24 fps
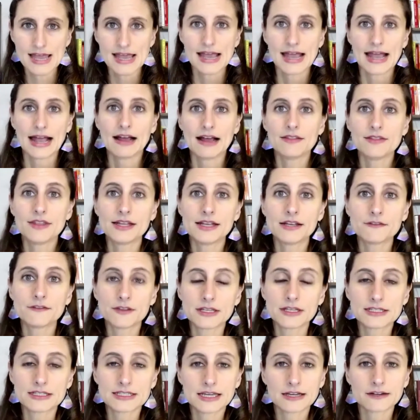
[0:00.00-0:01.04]
And then if
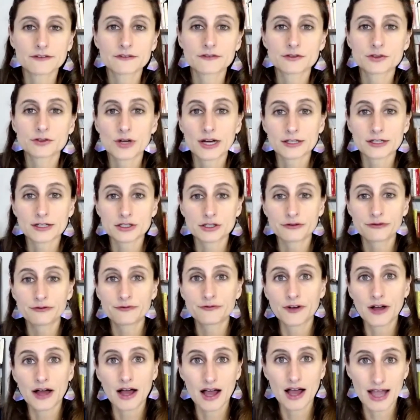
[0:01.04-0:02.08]
the executive director
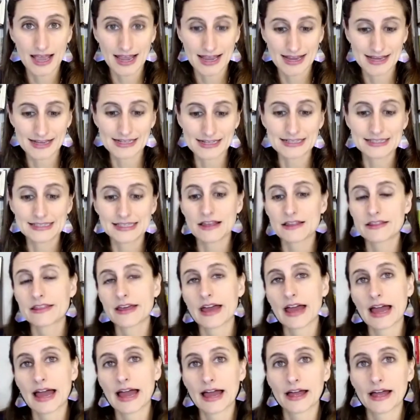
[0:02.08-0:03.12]
finds
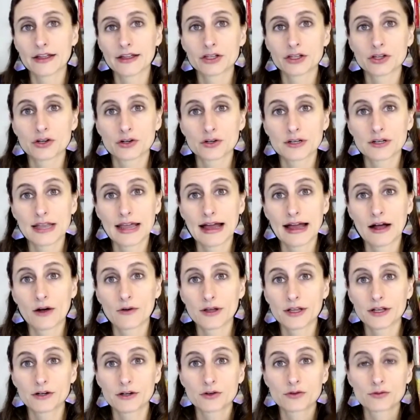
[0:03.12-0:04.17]
that you're now
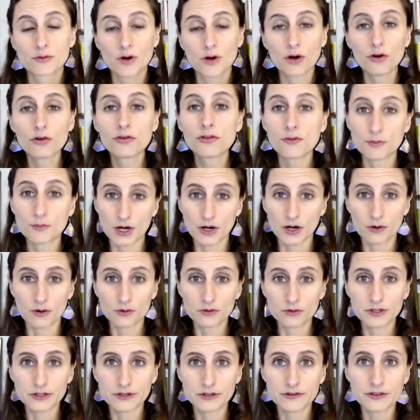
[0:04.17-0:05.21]
in a growth
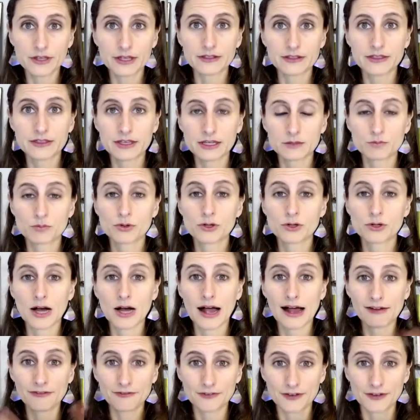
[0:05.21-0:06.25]
mode, that the
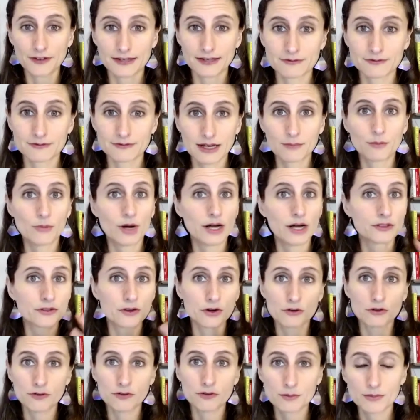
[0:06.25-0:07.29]
profit month
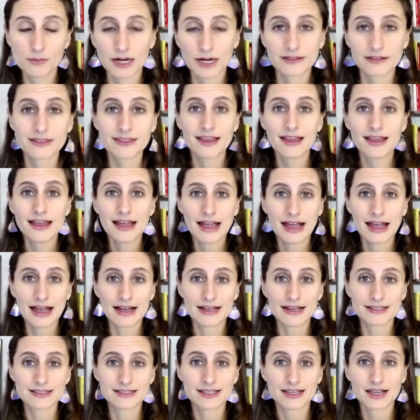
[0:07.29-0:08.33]
over month
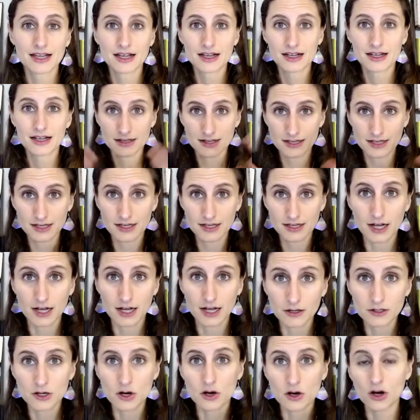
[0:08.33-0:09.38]
has
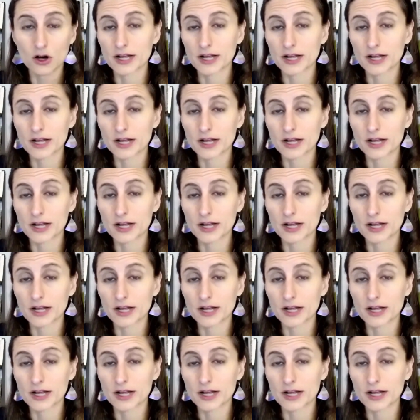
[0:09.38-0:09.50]
gone